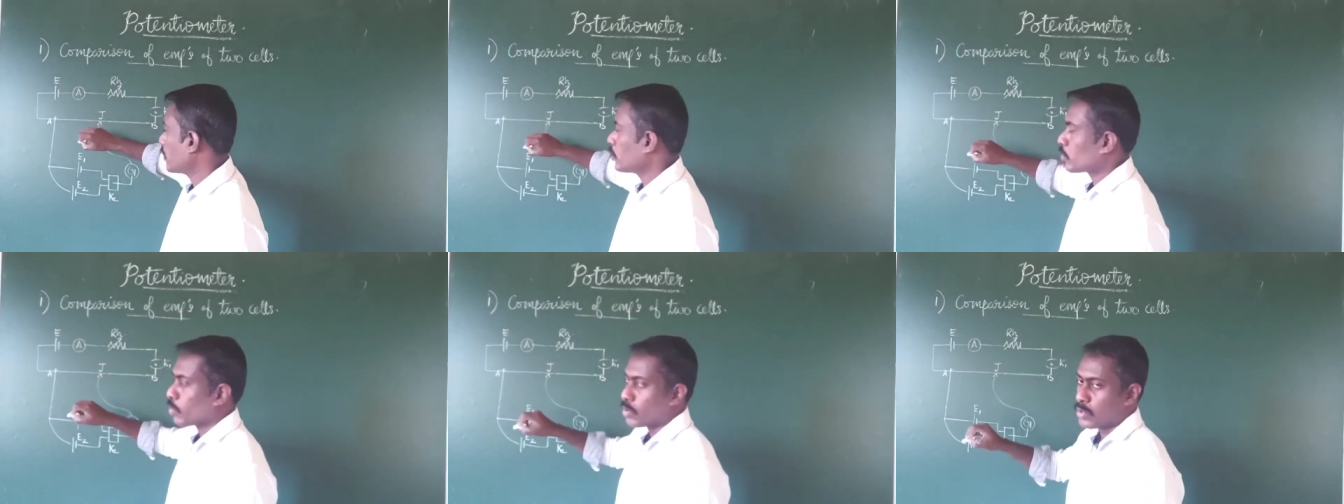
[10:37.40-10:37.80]

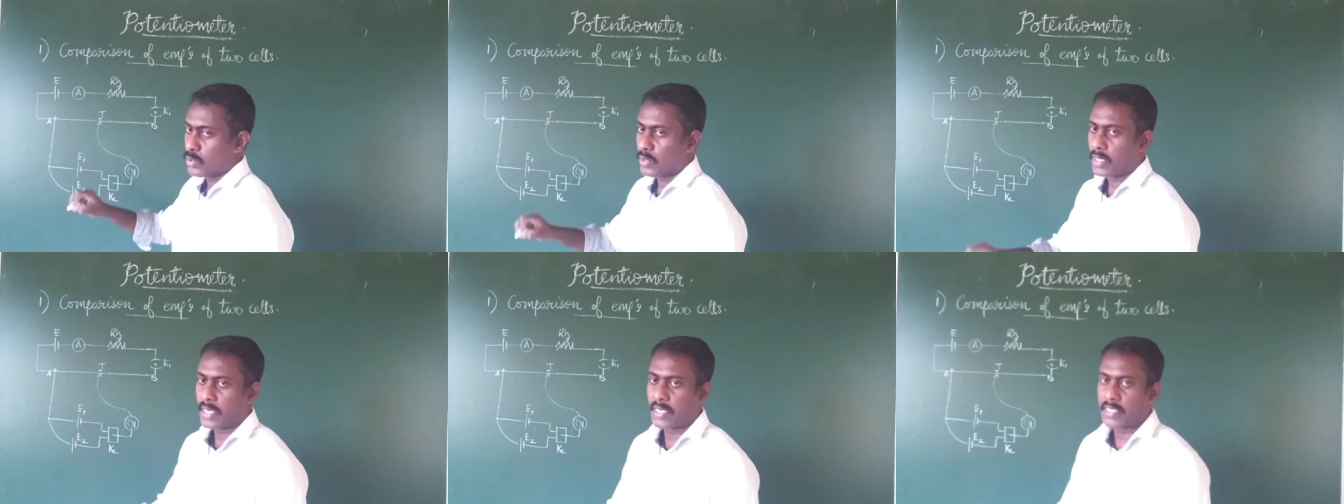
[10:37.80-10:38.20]
is
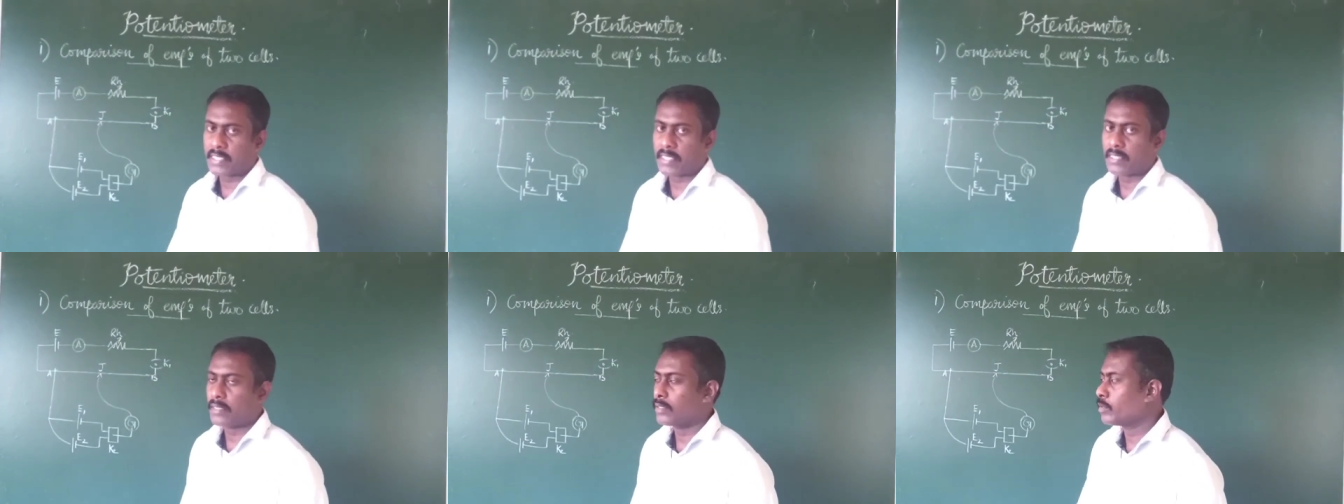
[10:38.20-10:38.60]
also
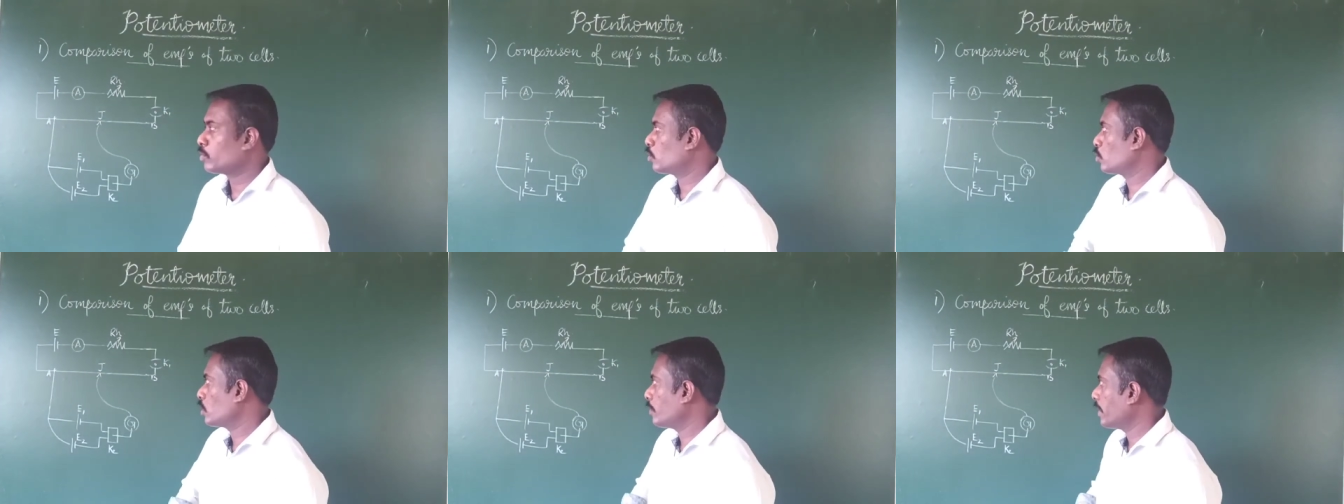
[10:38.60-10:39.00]
connected
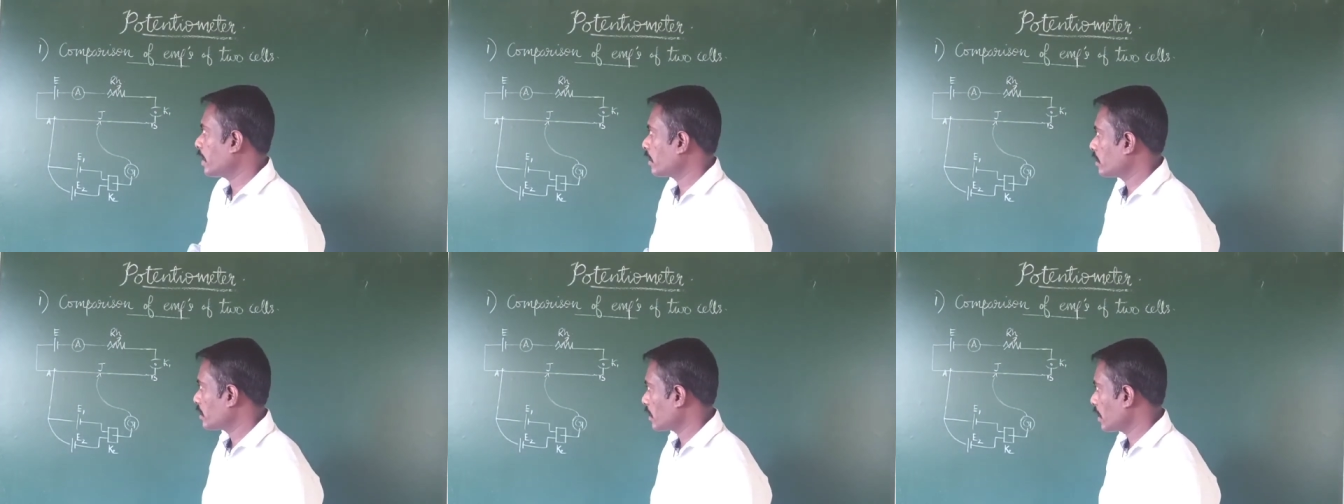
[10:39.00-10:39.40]
to
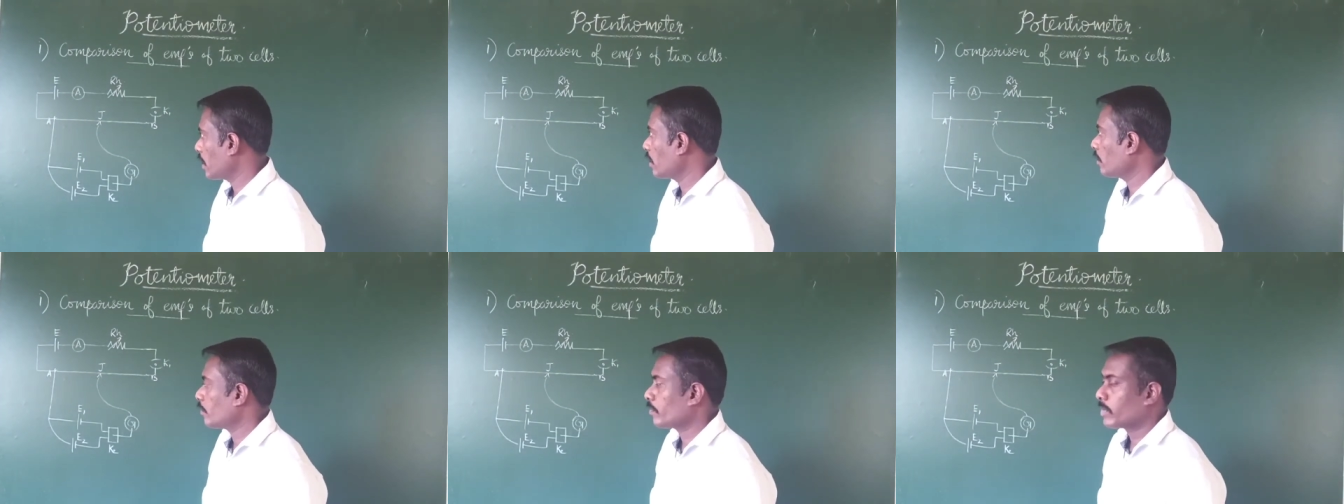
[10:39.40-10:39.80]
the
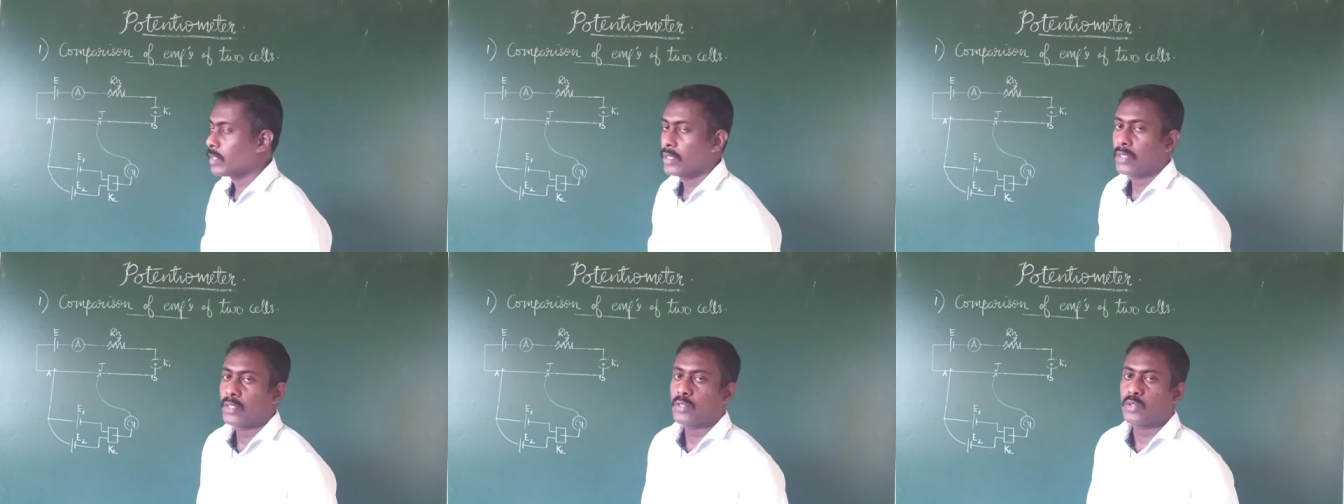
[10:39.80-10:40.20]
cell
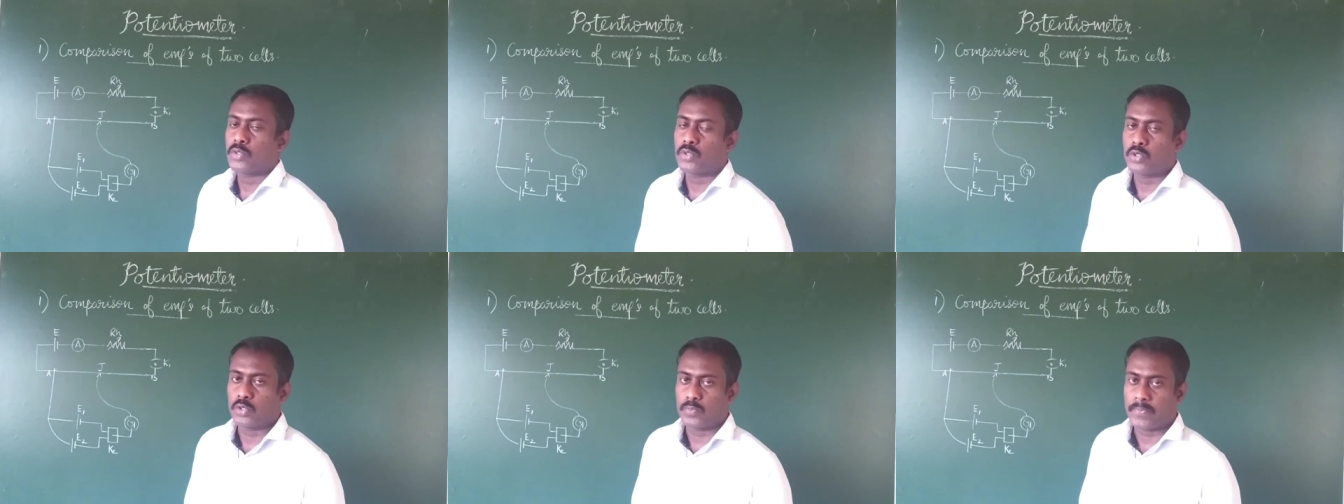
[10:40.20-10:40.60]

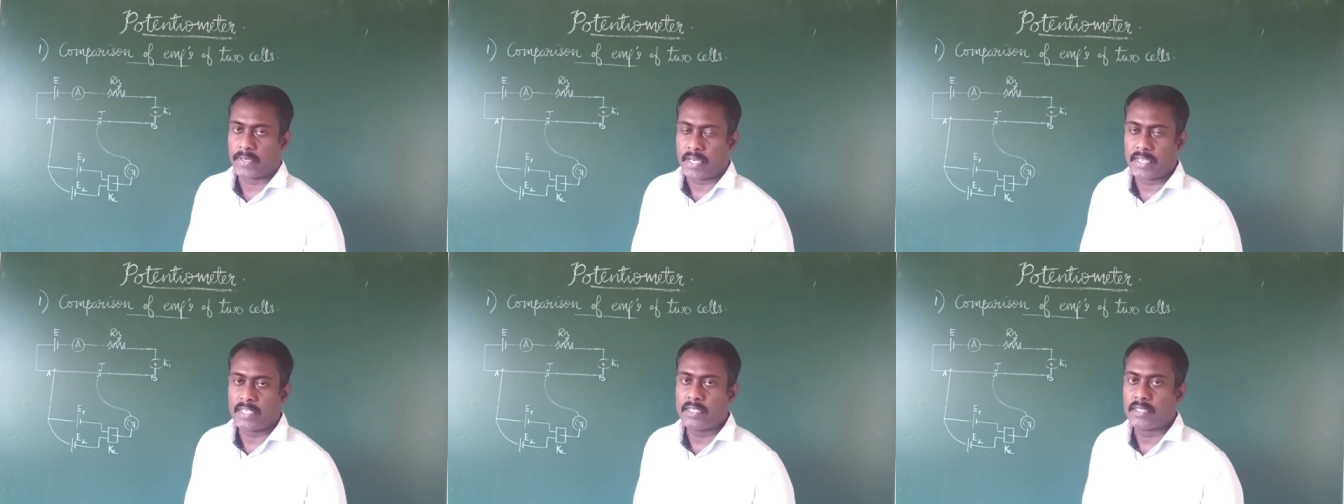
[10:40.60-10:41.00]
to
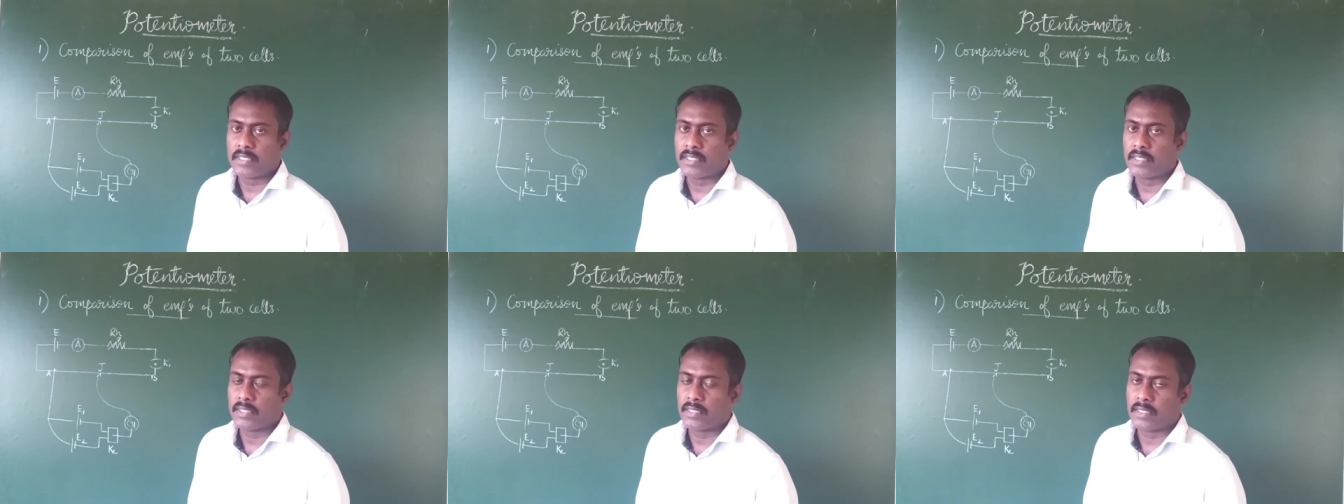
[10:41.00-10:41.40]
find
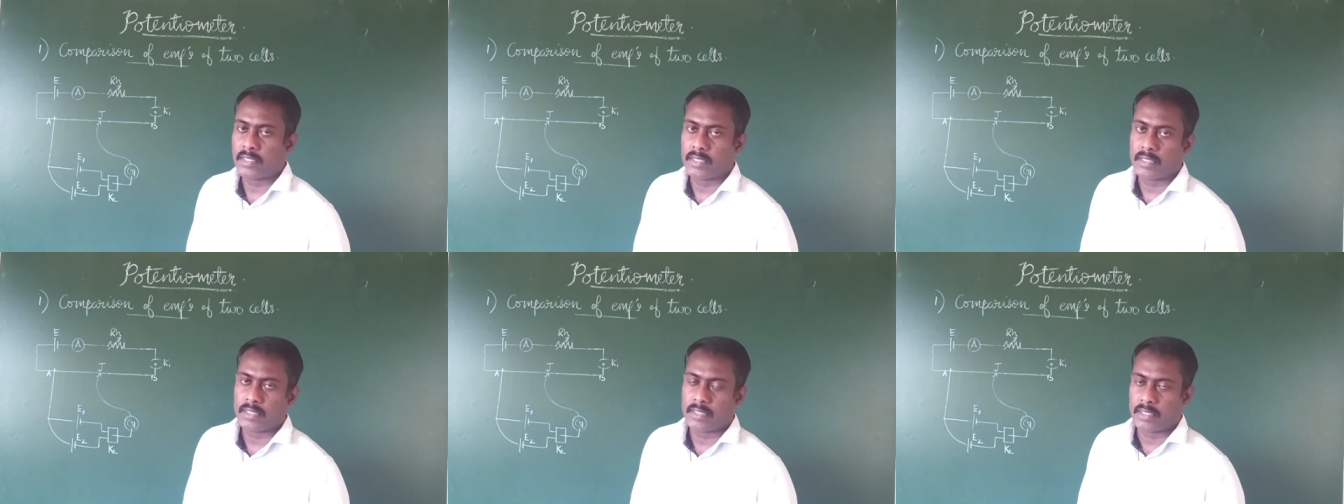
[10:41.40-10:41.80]

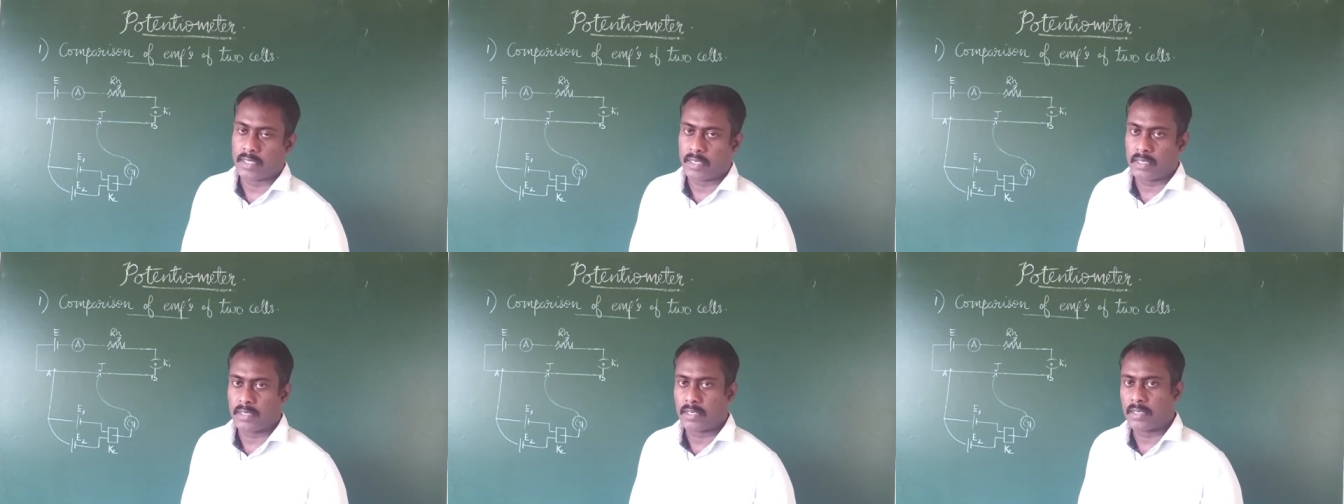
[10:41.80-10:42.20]

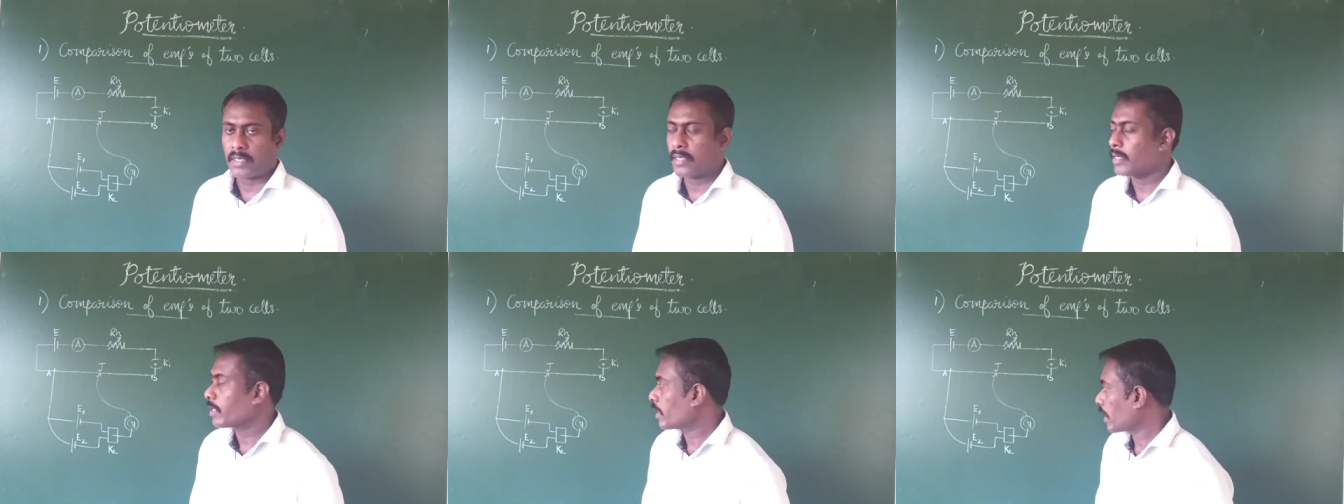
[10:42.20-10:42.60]
the
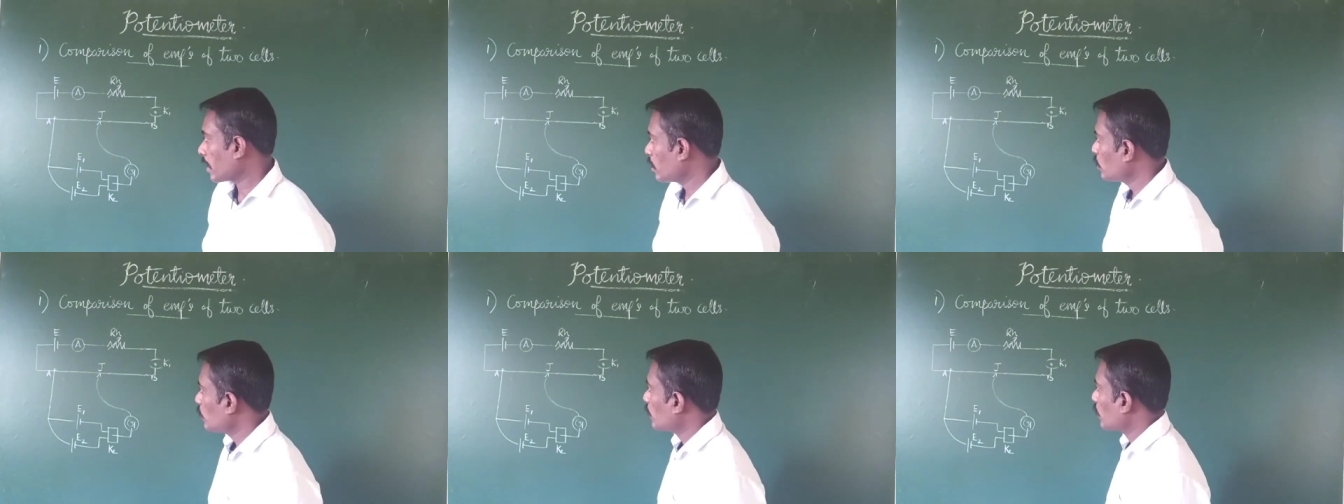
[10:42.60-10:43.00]

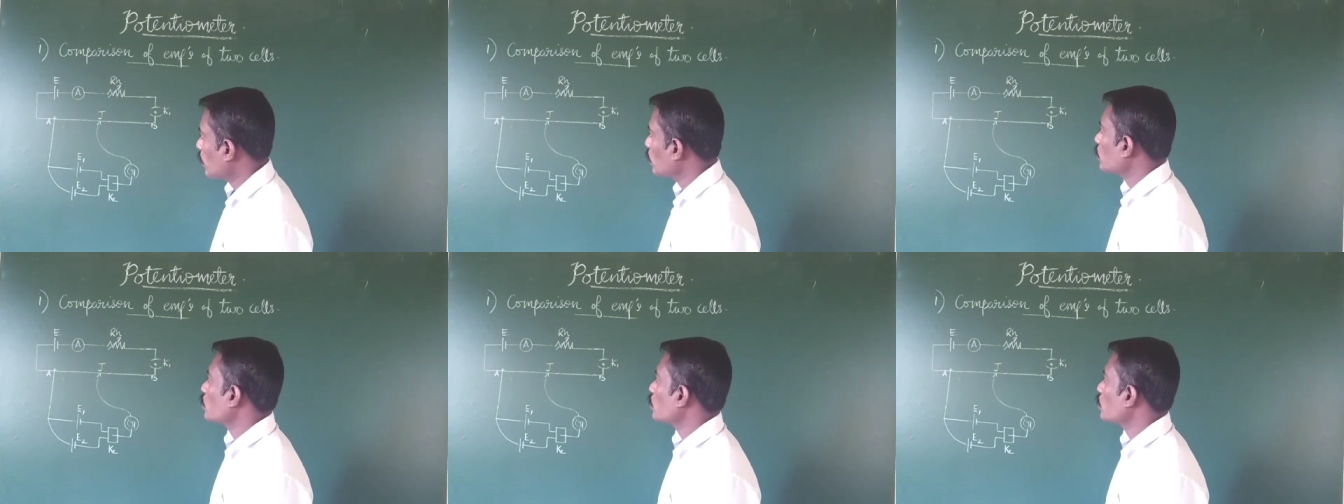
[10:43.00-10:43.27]
current flow